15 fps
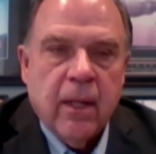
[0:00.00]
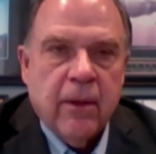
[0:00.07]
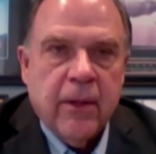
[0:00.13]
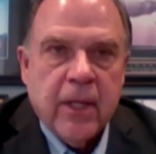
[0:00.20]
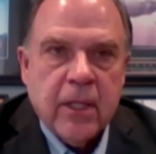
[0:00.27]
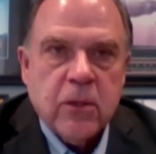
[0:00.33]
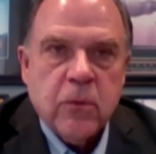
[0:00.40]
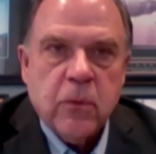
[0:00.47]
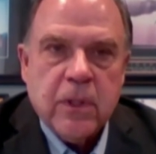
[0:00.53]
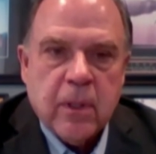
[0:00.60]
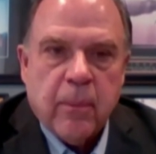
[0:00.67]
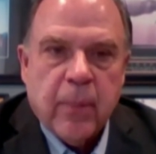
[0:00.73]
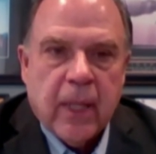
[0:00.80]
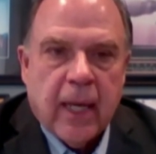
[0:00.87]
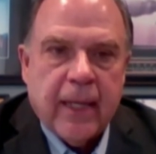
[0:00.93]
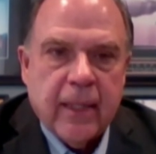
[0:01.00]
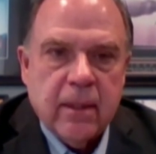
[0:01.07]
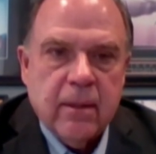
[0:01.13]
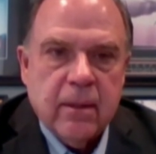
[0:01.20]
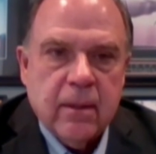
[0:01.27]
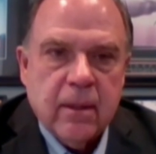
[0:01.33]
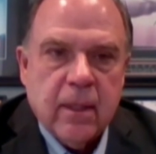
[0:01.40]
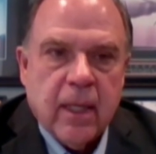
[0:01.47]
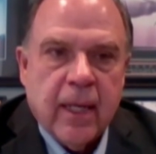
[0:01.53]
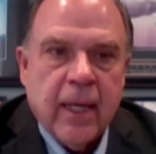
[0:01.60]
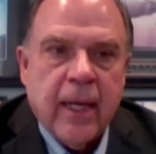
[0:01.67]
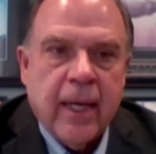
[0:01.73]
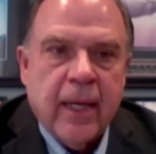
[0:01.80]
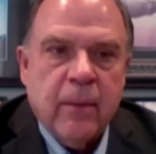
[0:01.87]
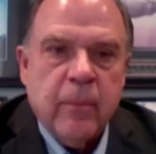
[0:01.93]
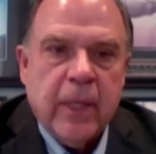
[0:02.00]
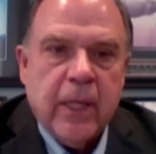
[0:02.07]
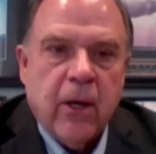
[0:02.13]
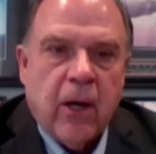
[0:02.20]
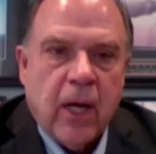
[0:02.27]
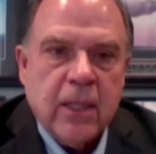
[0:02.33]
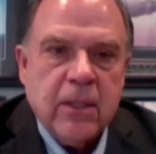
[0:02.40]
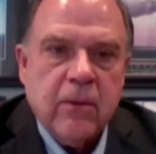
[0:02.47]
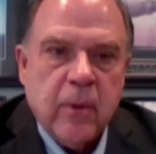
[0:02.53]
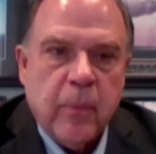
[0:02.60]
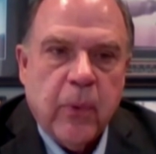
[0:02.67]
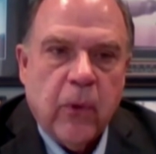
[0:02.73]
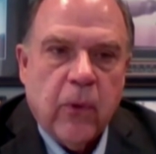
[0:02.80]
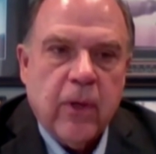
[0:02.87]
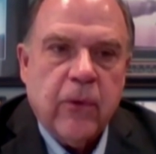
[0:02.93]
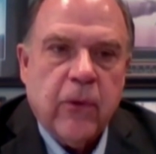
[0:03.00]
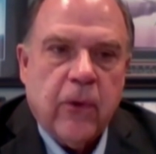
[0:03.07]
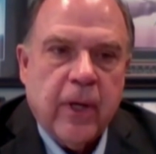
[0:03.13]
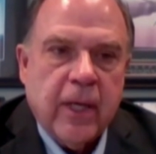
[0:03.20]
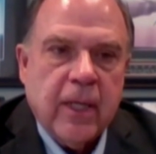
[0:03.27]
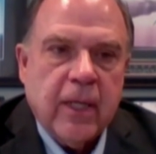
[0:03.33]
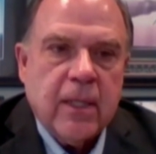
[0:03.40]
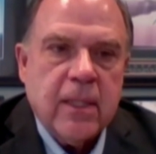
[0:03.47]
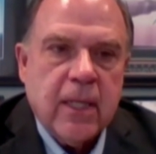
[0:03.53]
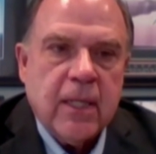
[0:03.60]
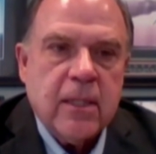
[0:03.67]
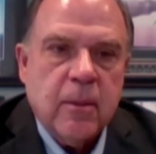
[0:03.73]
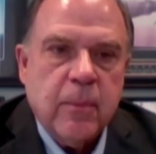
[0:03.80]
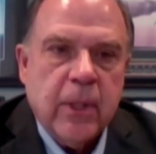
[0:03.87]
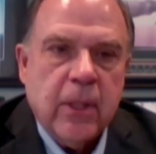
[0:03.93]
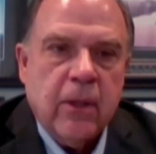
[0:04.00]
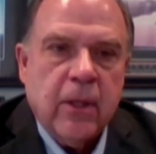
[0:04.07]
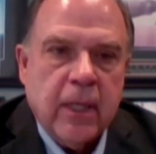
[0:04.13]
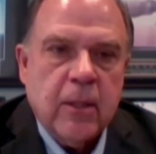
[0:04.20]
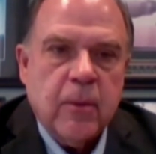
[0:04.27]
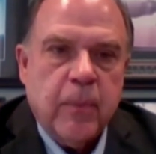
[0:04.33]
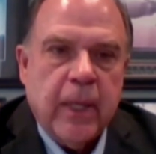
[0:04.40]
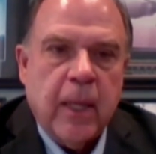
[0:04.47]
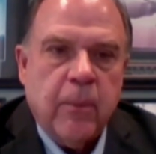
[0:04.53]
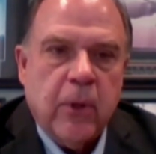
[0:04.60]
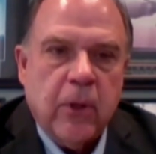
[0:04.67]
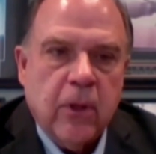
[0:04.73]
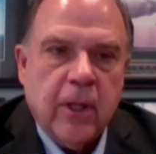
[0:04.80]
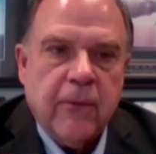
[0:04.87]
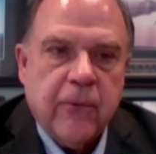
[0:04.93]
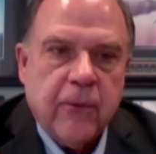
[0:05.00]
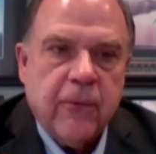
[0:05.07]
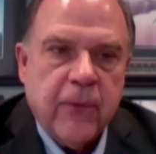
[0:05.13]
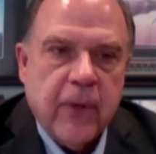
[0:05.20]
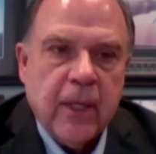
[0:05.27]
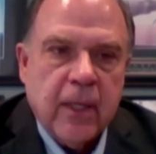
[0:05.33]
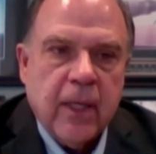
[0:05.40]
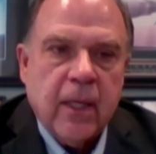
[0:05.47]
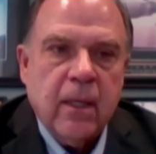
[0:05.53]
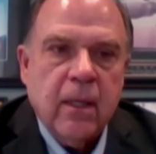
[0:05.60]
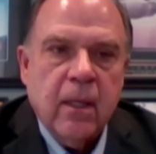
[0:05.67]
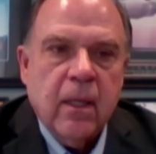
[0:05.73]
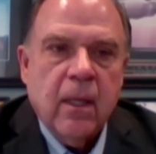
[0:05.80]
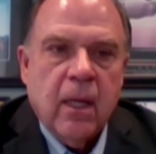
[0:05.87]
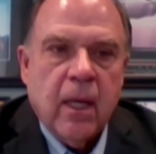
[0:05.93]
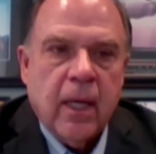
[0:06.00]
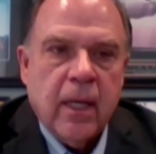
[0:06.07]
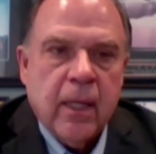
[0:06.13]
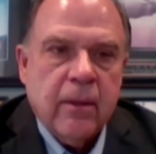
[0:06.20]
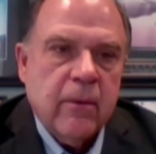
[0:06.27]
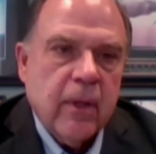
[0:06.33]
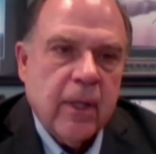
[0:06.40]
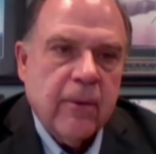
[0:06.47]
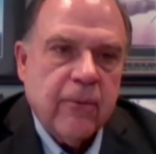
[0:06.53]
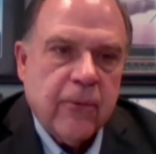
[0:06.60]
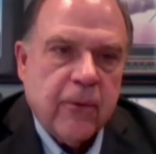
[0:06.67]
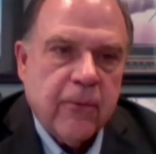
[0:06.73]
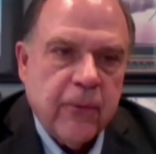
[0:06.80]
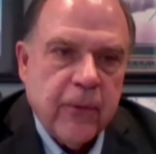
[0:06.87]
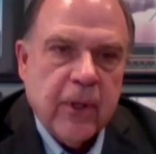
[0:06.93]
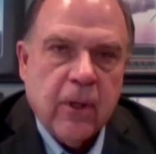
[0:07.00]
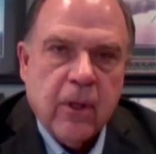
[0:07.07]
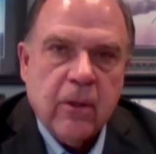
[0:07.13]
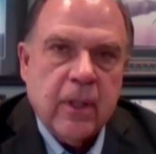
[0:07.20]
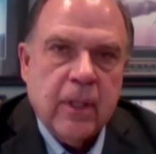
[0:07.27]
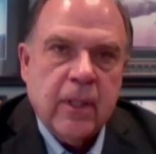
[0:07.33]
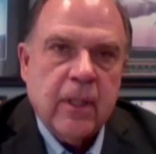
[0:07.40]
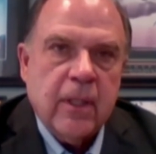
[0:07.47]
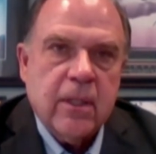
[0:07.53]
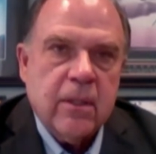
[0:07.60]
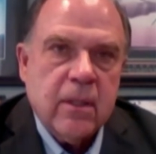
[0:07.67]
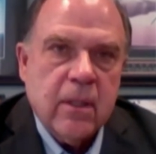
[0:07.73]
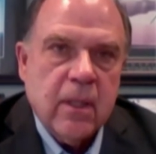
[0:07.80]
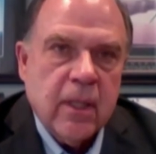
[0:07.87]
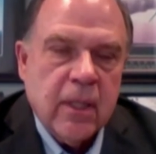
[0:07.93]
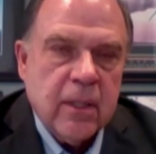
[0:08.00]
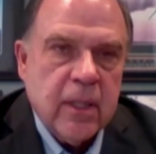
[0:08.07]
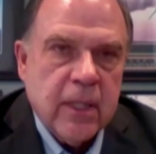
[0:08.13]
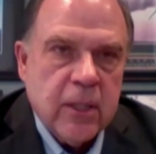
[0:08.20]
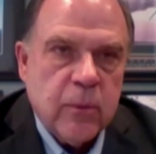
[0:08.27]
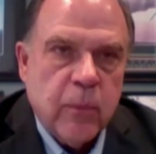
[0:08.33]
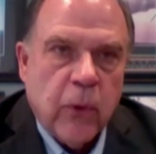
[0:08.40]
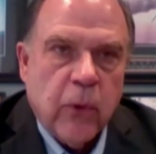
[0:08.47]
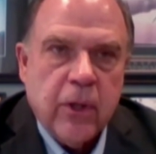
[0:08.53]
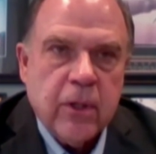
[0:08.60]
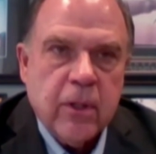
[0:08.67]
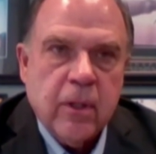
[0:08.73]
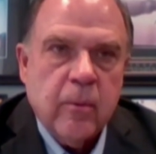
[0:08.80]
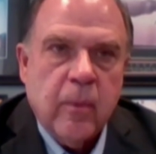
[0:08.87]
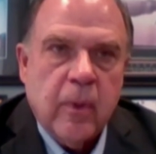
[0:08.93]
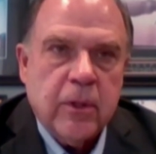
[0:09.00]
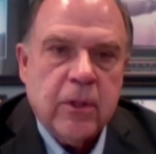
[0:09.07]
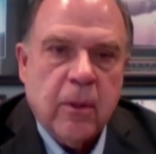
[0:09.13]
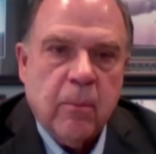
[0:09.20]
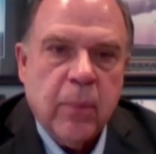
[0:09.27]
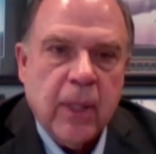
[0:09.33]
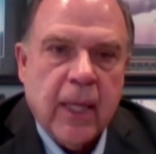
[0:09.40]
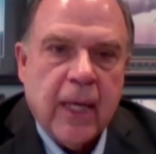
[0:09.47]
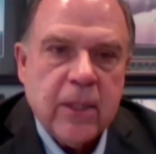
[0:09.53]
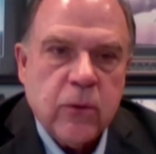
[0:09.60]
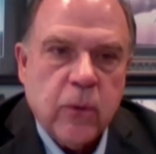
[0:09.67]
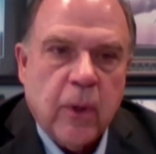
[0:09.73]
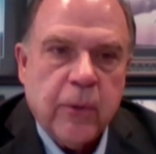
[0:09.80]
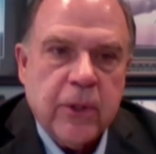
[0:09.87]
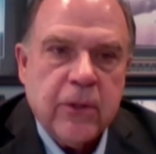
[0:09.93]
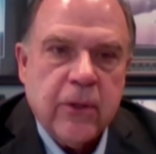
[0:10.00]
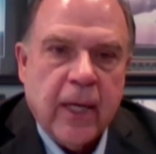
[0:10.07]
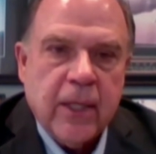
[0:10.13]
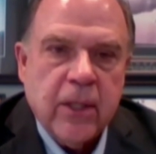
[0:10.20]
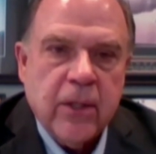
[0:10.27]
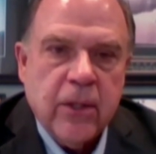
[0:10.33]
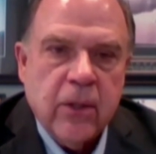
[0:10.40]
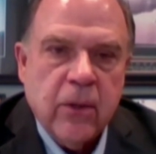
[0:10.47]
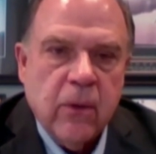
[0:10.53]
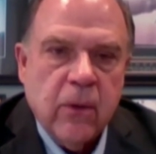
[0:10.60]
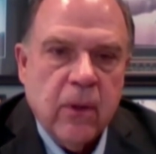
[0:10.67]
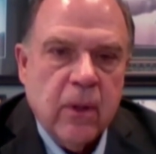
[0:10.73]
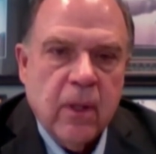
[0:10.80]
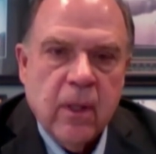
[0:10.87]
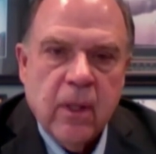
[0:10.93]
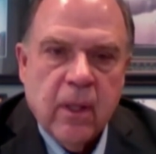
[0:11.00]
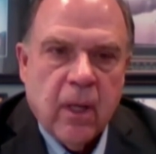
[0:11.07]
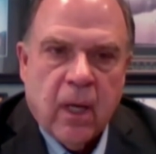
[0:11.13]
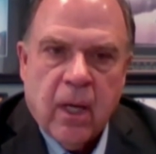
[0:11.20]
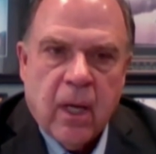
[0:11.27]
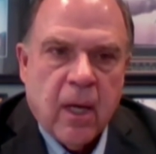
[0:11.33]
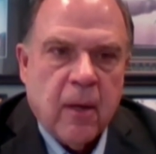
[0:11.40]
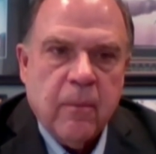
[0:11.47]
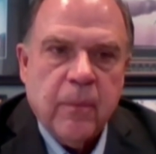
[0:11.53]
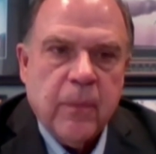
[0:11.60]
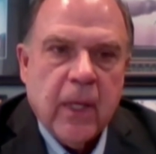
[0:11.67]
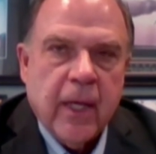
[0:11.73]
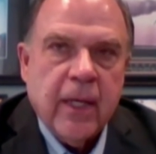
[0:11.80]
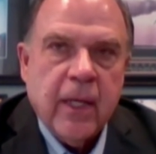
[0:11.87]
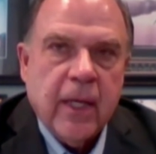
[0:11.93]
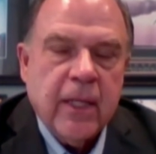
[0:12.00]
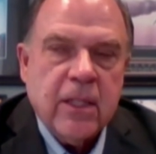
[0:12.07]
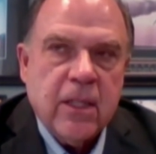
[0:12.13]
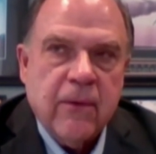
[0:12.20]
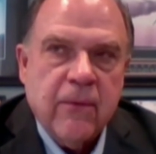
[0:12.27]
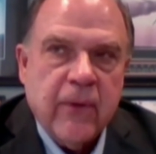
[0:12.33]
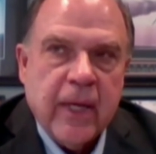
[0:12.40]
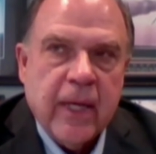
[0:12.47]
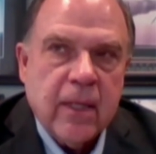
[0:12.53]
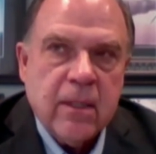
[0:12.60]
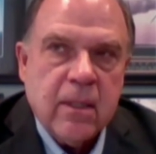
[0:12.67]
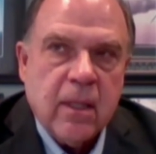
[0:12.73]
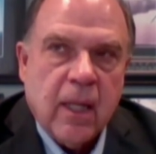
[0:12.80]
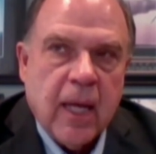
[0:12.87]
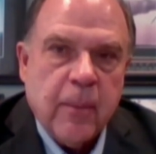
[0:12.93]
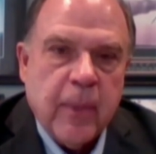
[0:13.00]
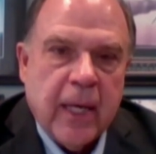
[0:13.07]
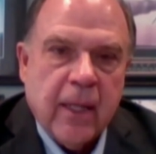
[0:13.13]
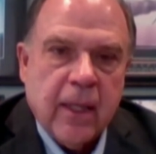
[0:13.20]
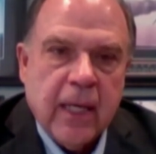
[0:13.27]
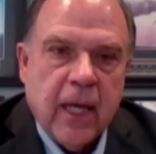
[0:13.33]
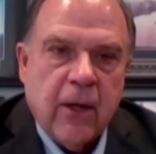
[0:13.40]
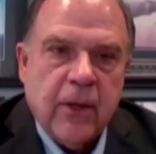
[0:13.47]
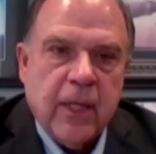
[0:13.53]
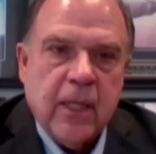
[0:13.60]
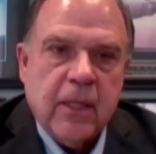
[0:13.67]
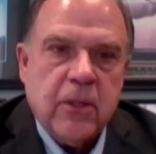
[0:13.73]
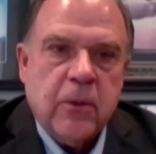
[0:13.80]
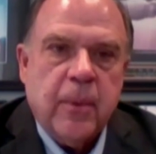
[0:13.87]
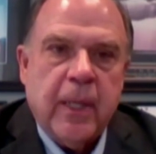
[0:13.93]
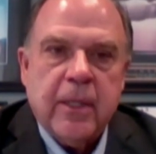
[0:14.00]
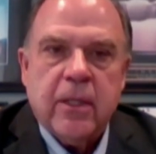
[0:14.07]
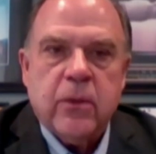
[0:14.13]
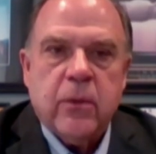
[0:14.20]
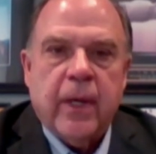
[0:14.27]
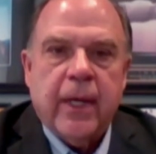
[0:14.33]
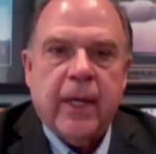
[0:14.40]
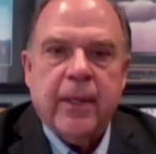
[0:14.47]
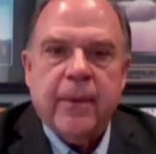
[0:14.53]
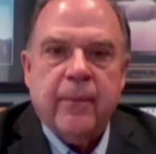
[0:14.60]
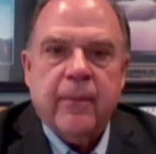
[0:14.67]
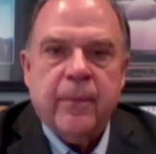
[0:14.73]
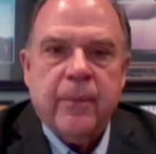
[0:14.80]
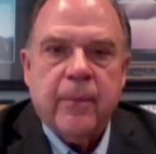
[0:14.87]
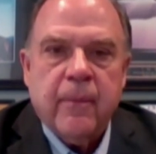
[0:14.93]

This was a blight and because of the Port Authority and accessibility to be able to look for funding and, and for Phil and his and his board to to bless what we're trying to do, um, it, it's advanced Lima Allen County in a tremendous way.